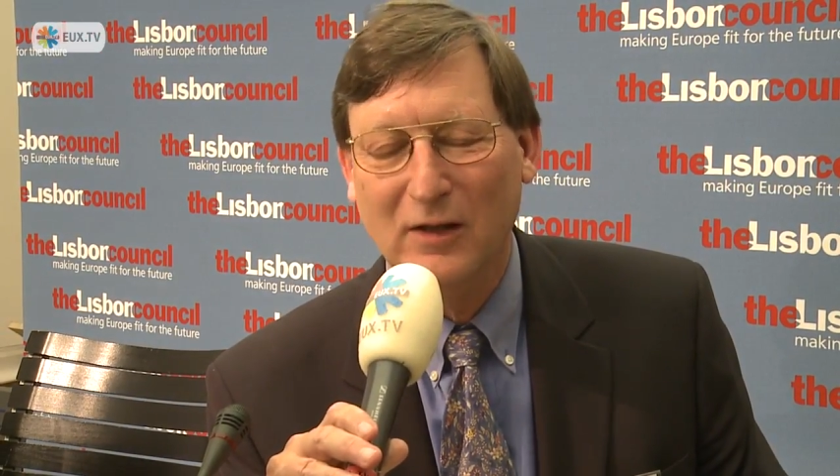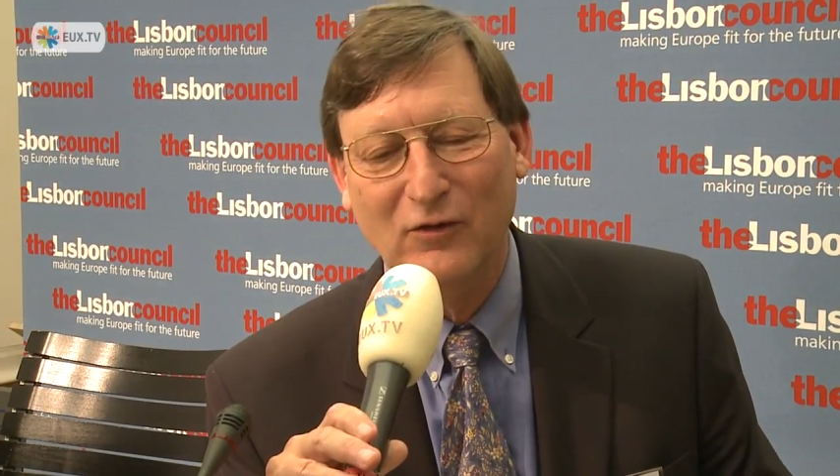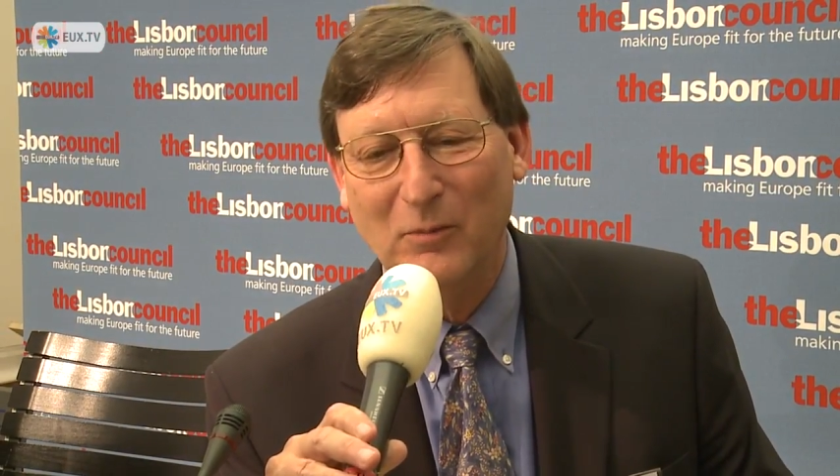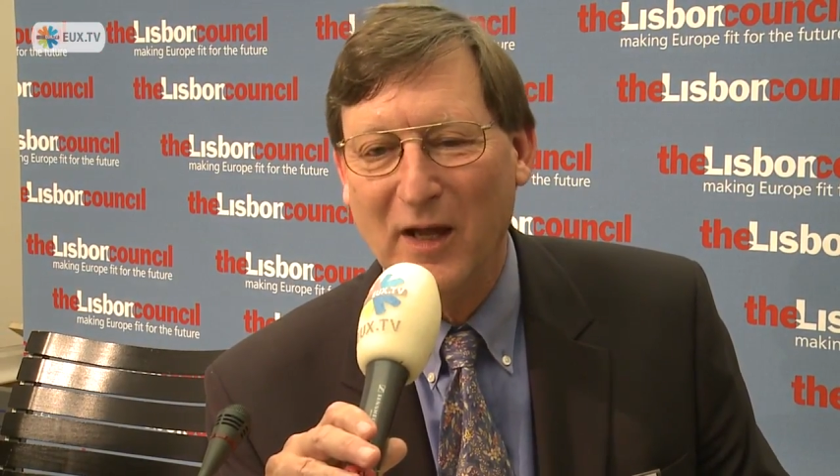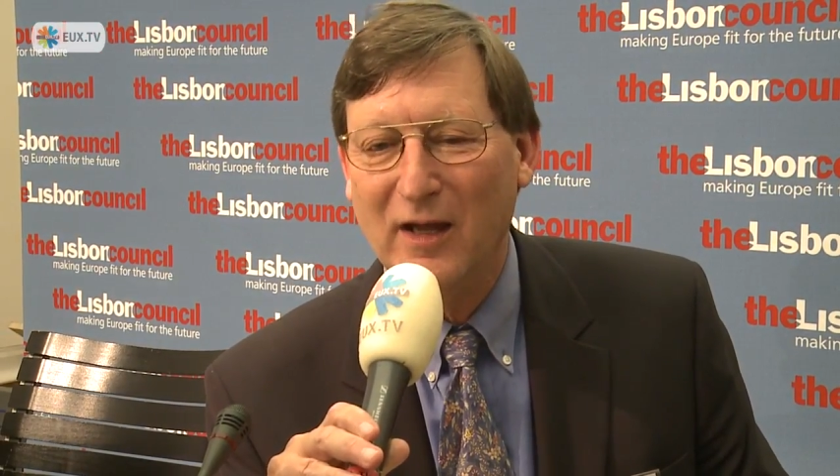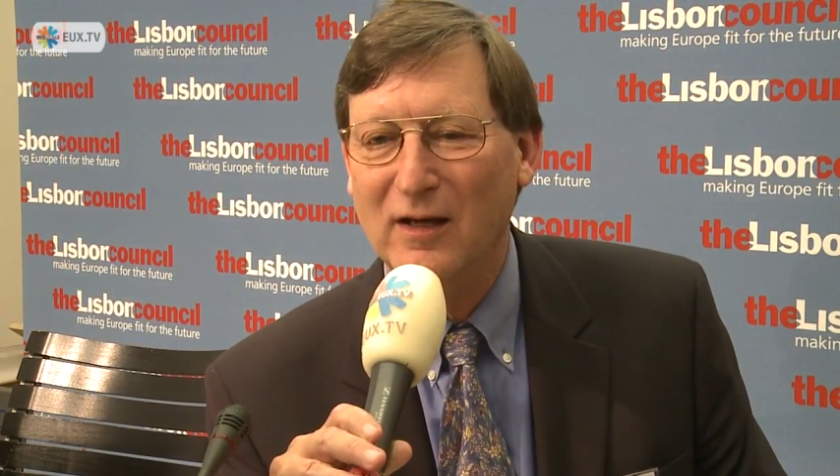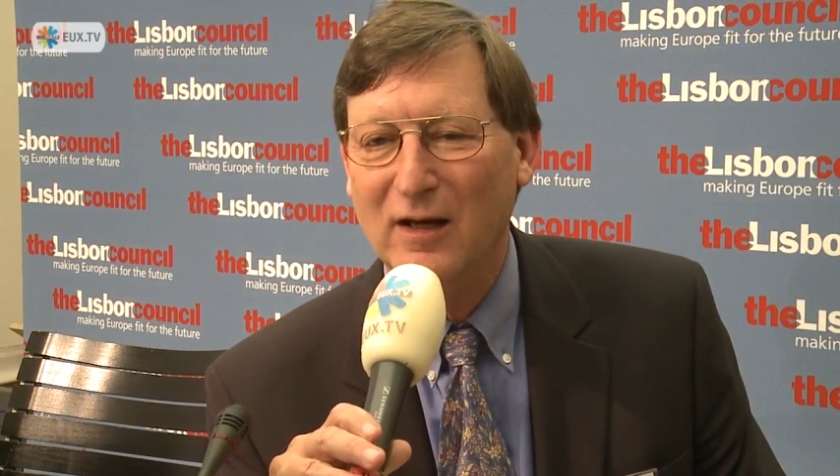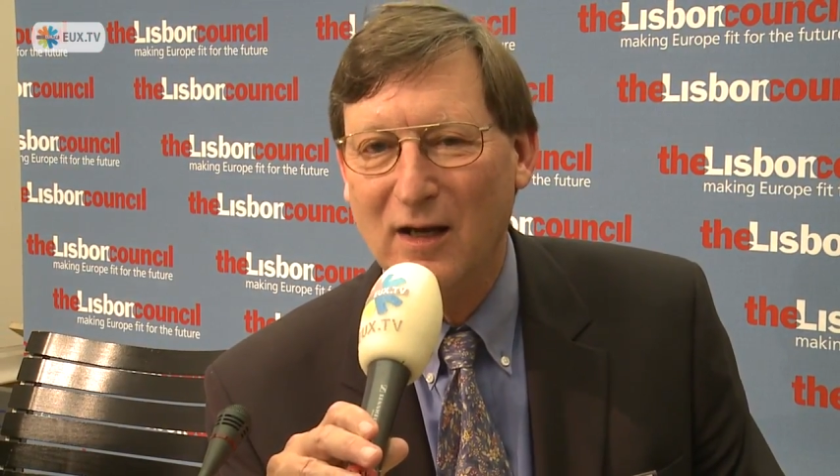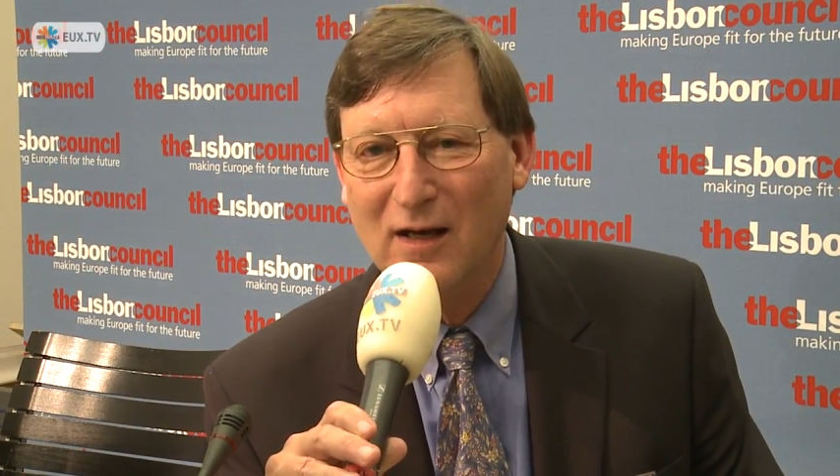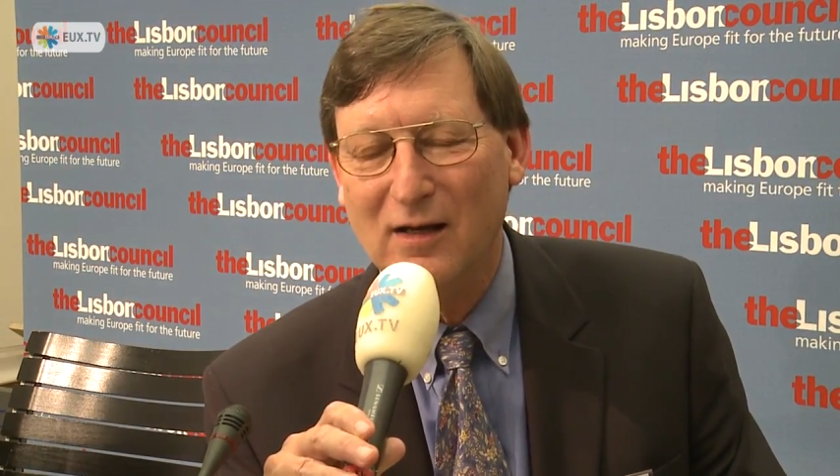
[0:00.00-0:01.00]
in
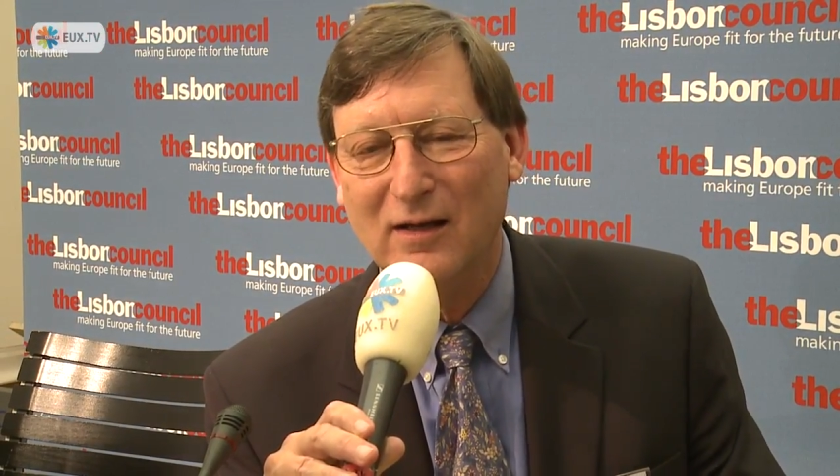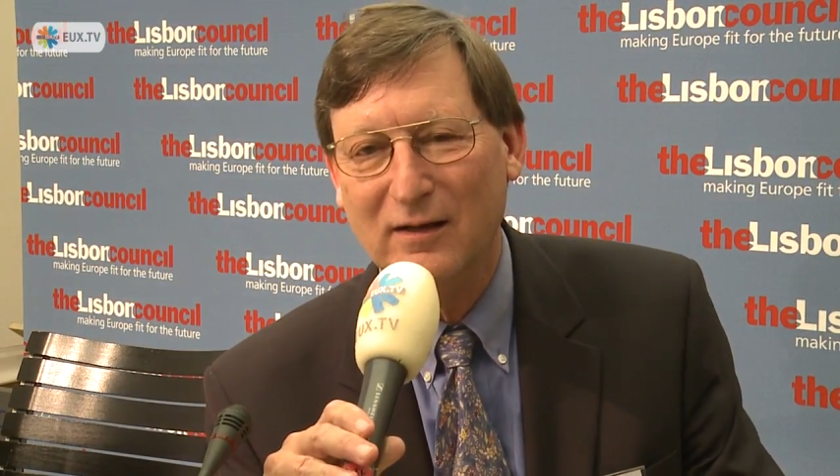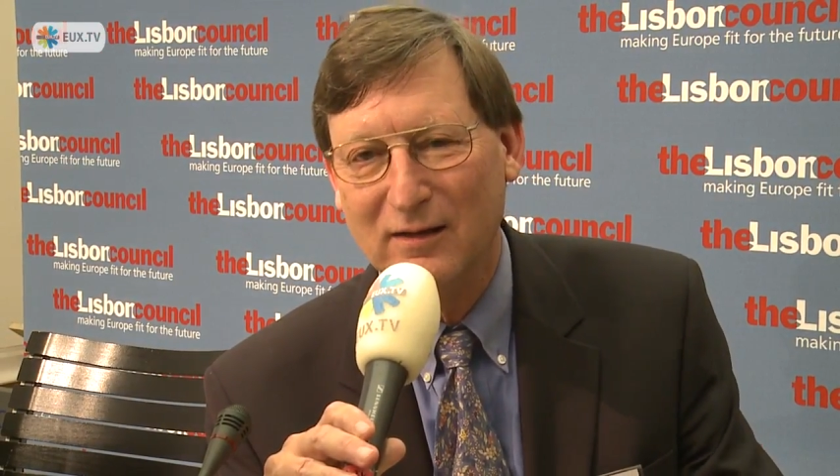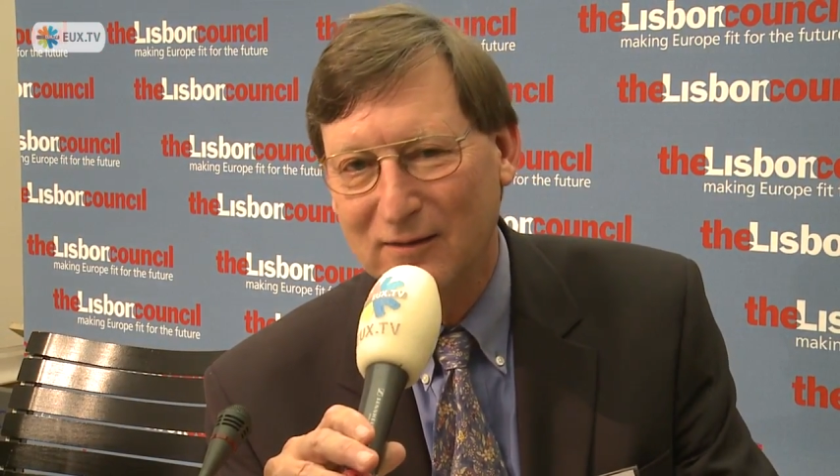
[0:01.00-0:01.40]
Spain, in Italy,